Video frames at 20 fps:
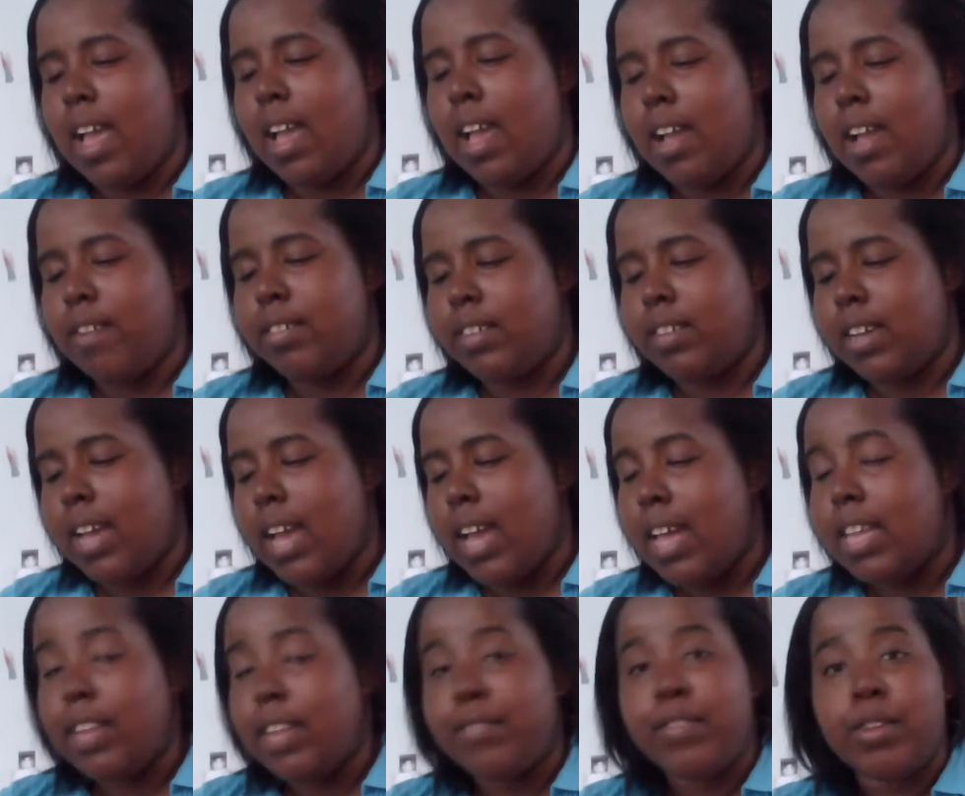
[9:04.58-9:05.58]
Erica
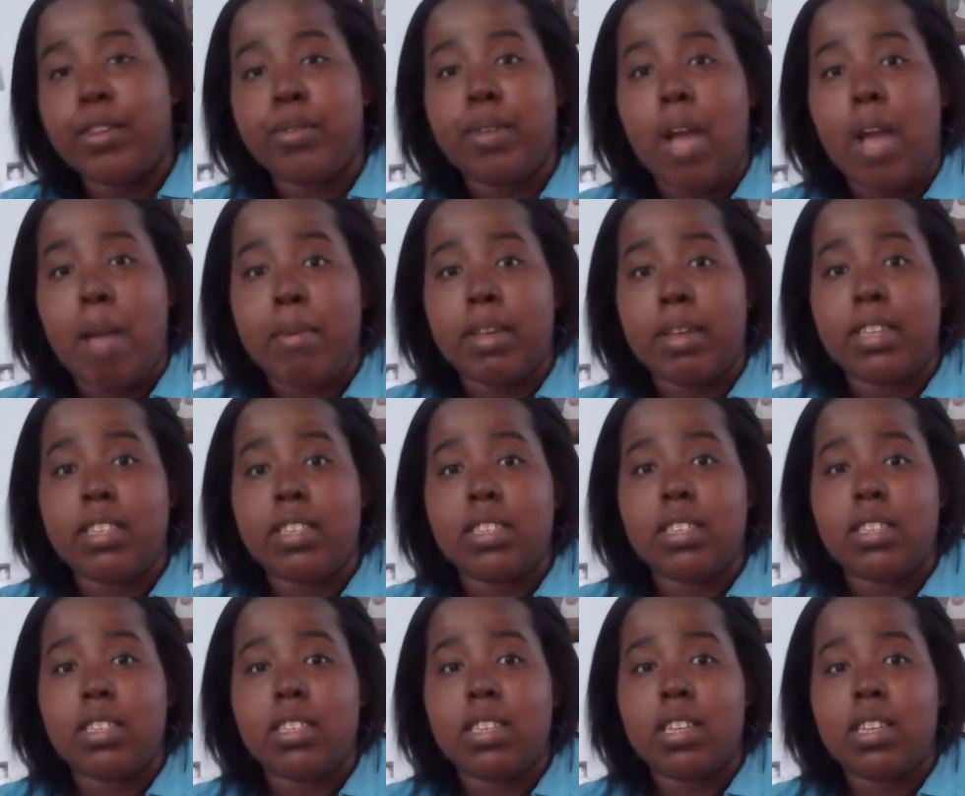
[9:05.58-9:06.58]
had a few
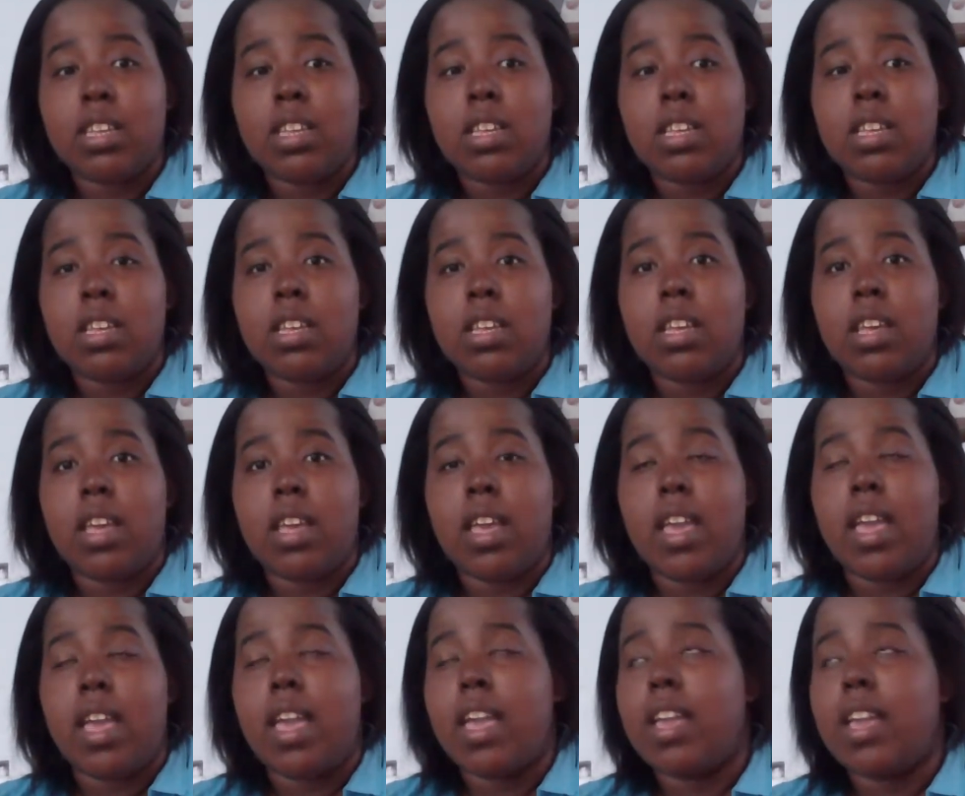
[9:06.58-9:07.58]
comments
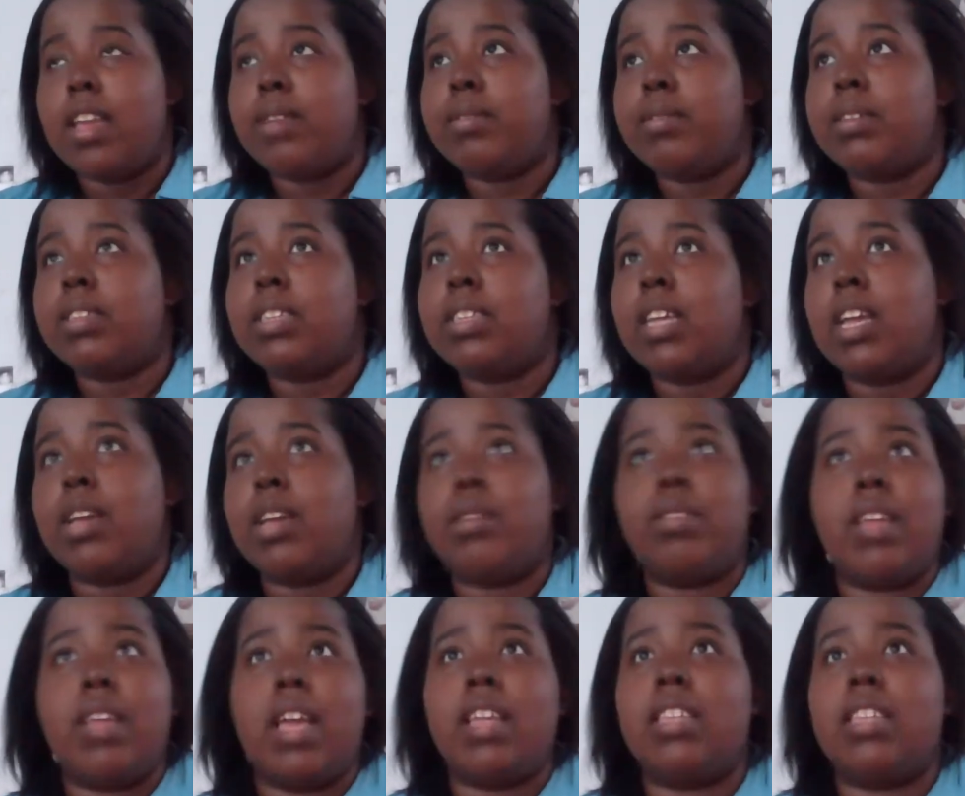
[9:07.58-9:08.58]
and was saying
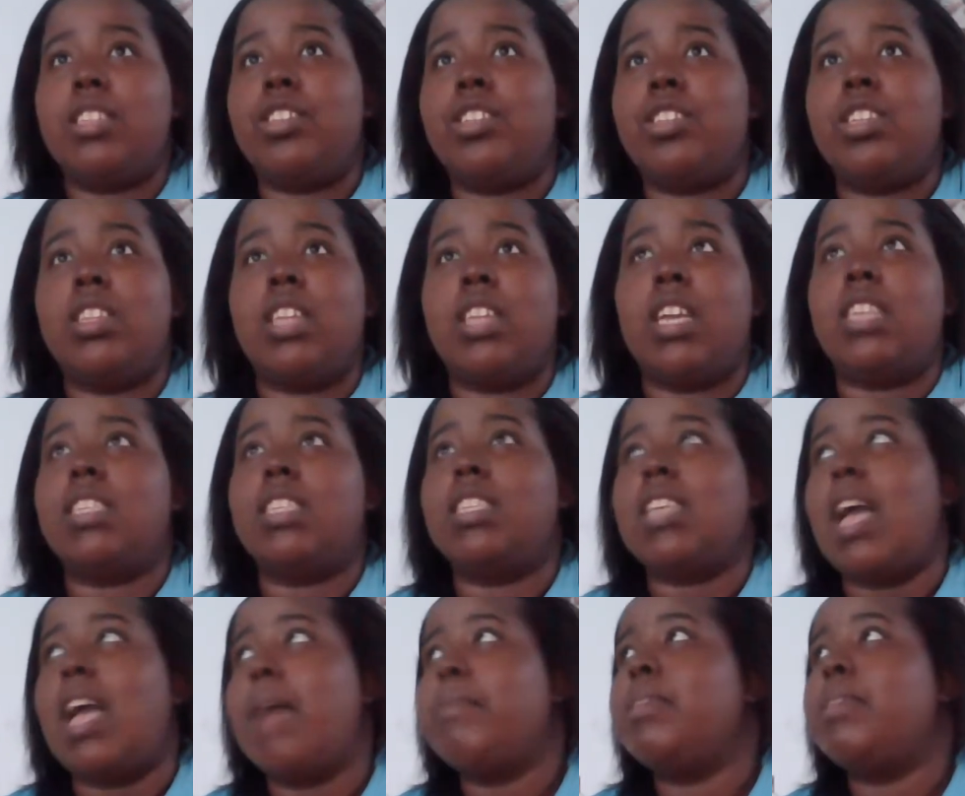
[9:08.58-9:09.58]
that she thinks
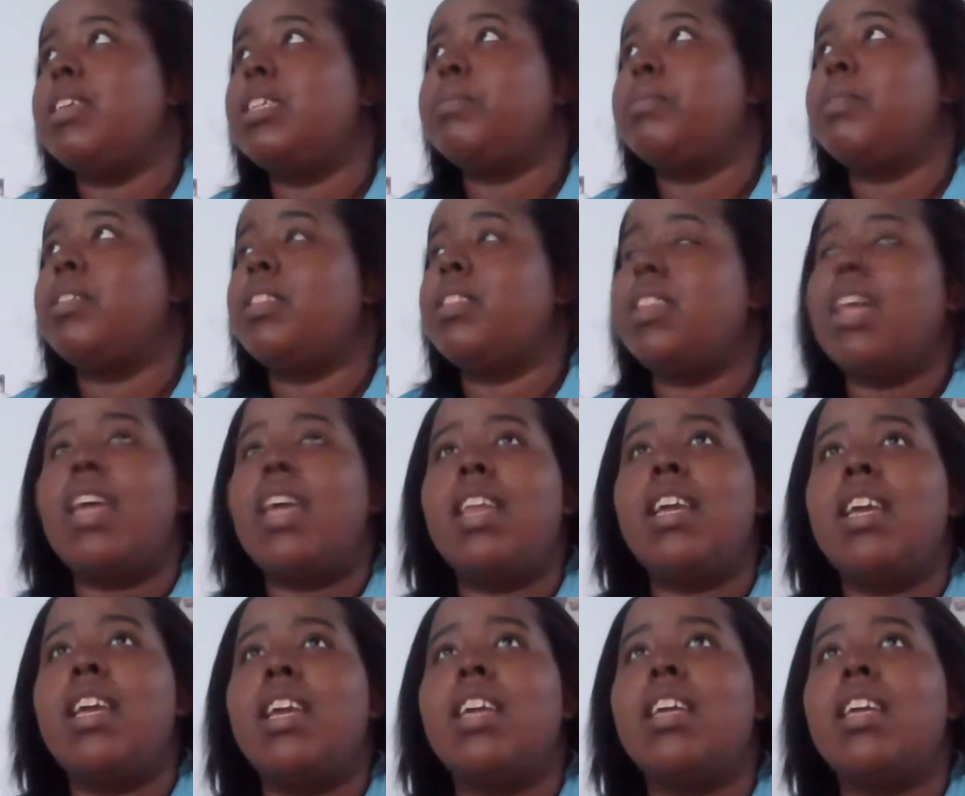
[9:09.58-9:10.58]
Diamond is
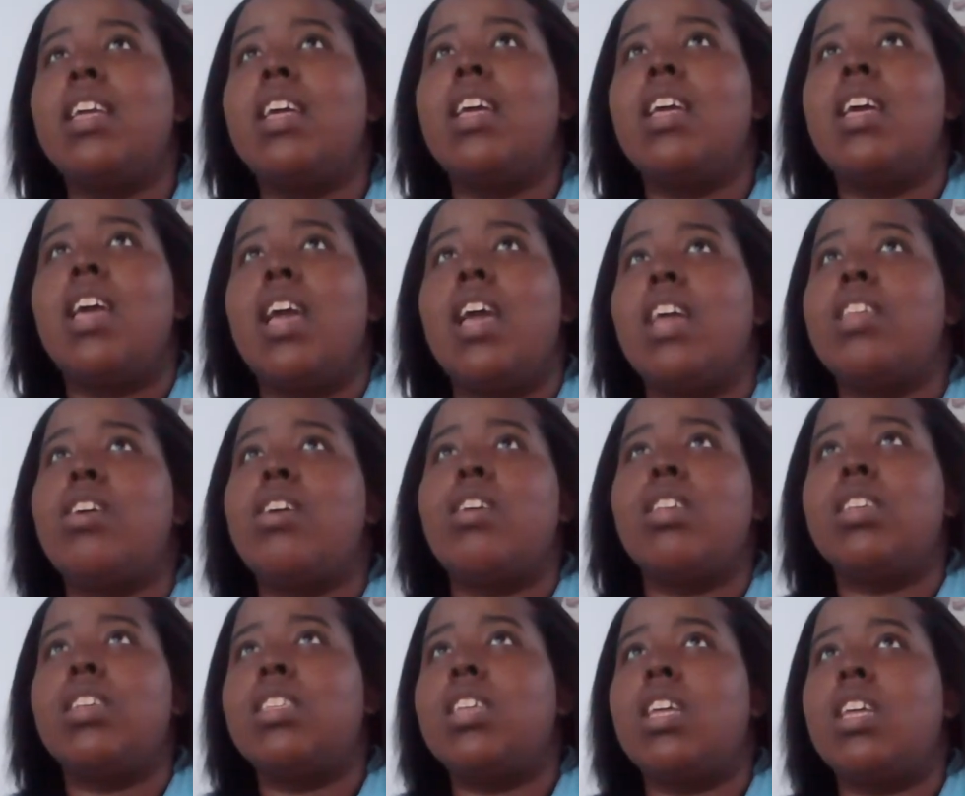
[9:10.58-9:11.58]
pathetic and all
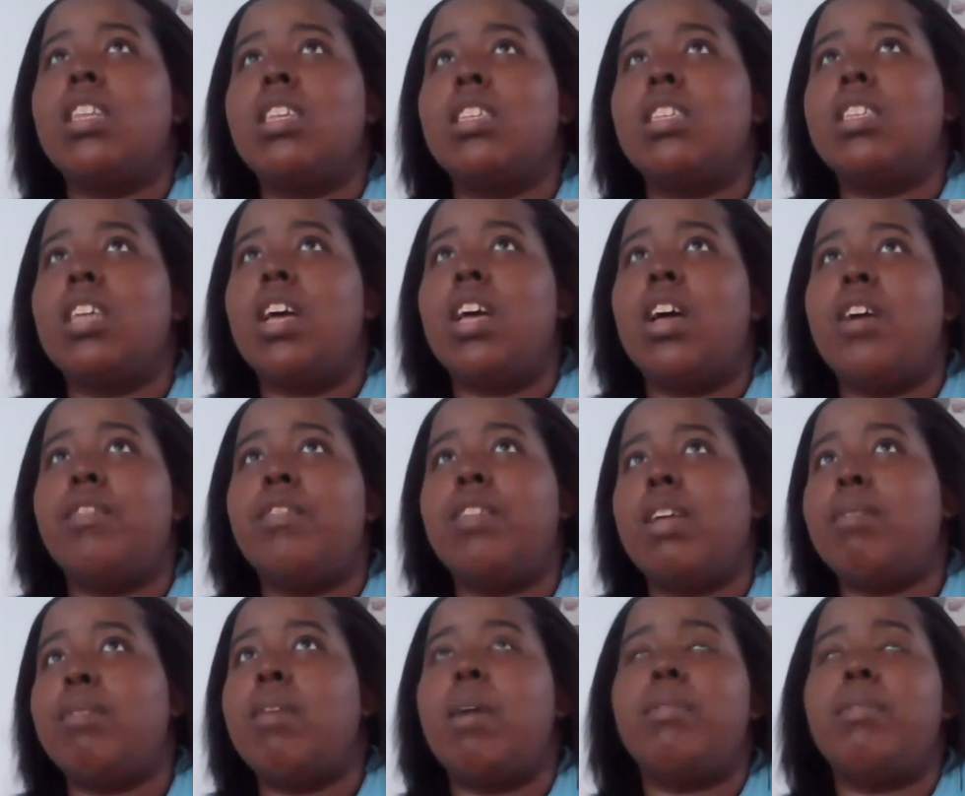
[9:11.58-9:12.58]
this other stuff.
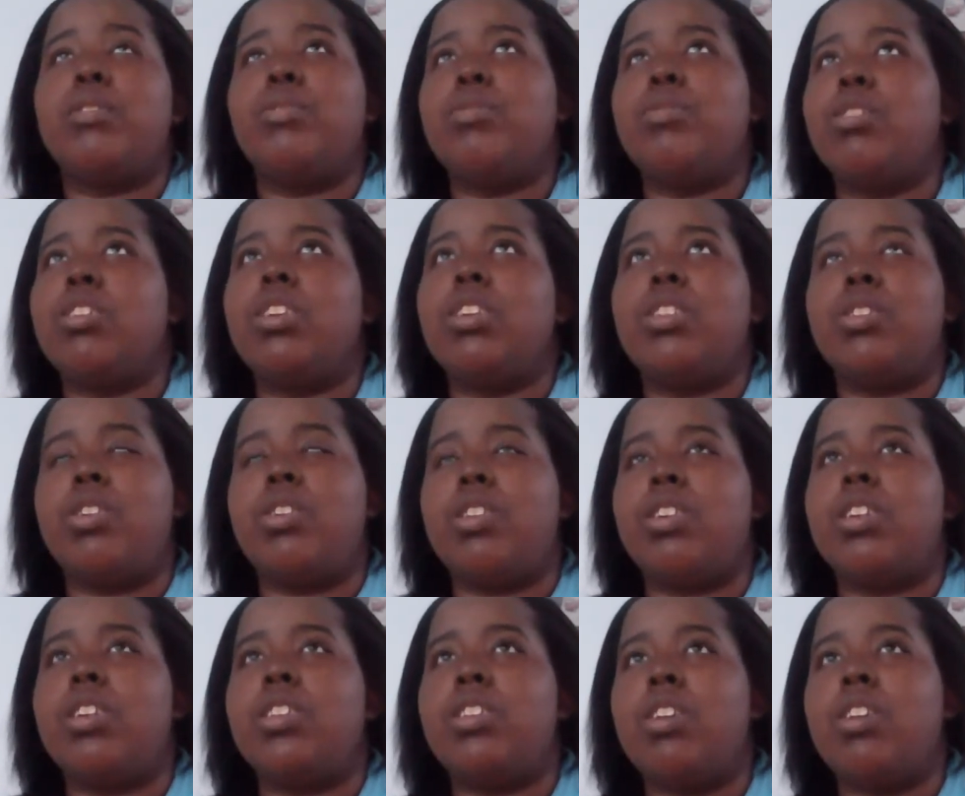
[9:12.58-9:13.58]
Like, why would you call your daughter
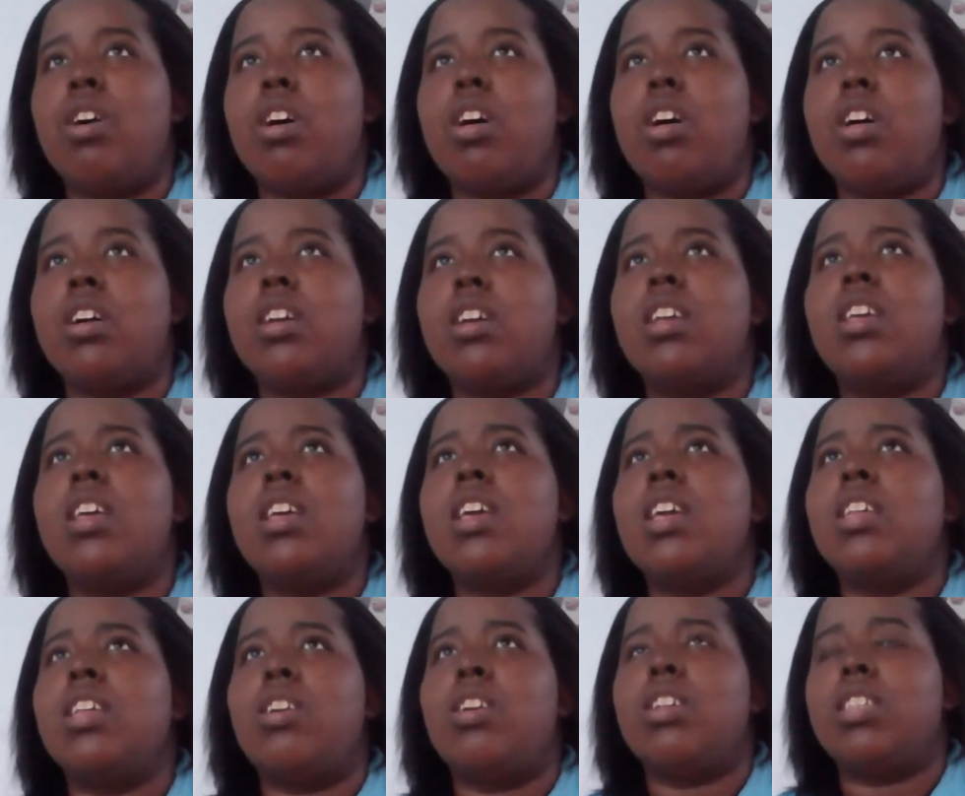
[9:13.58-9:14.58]
a dog?
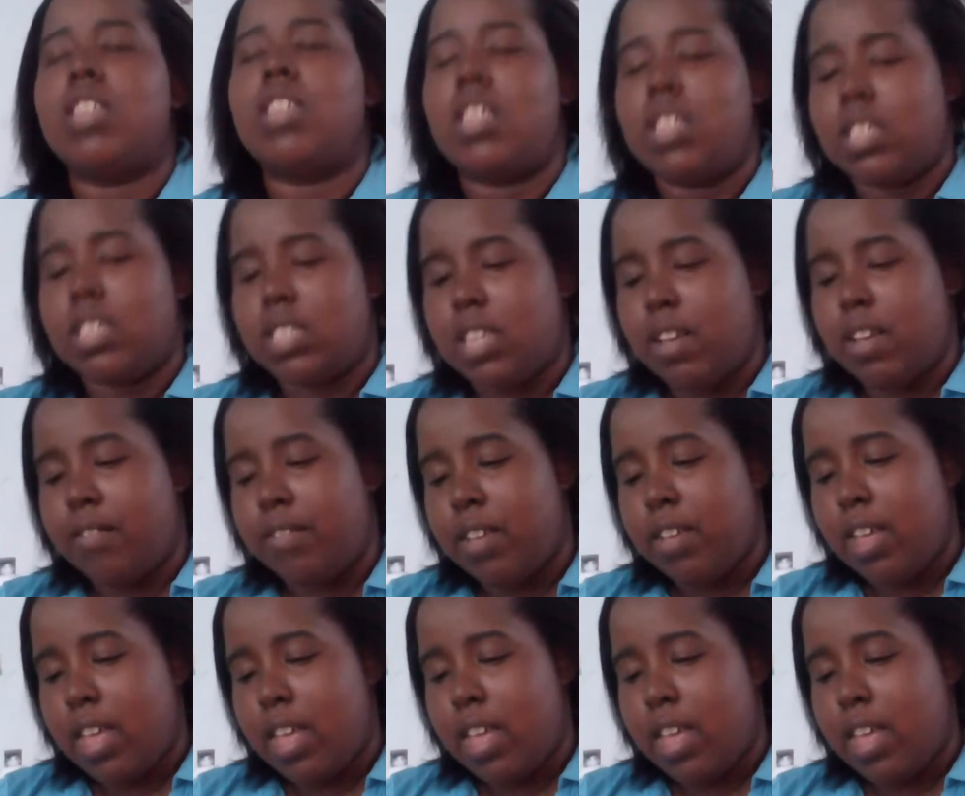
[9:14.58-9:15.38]
And all this other stuff.